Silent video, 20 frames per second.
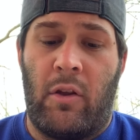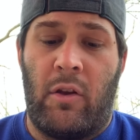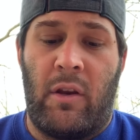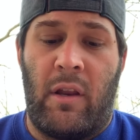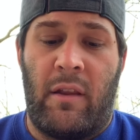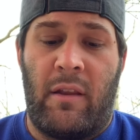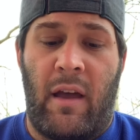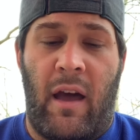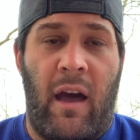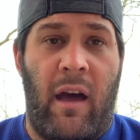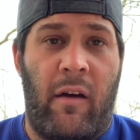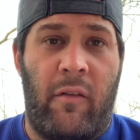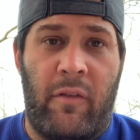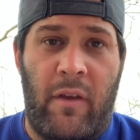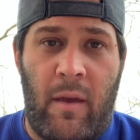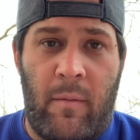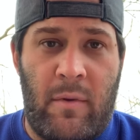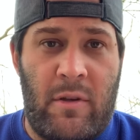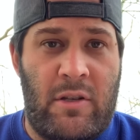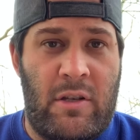You need to have
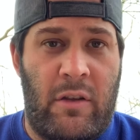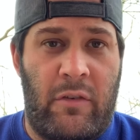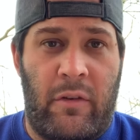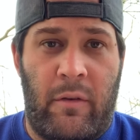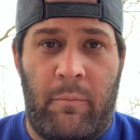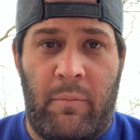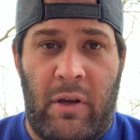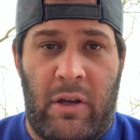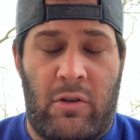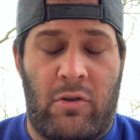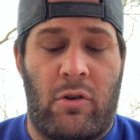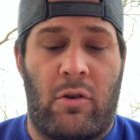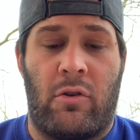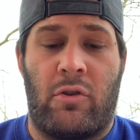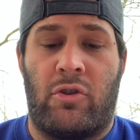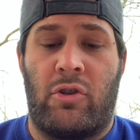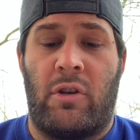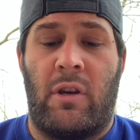images and pictures.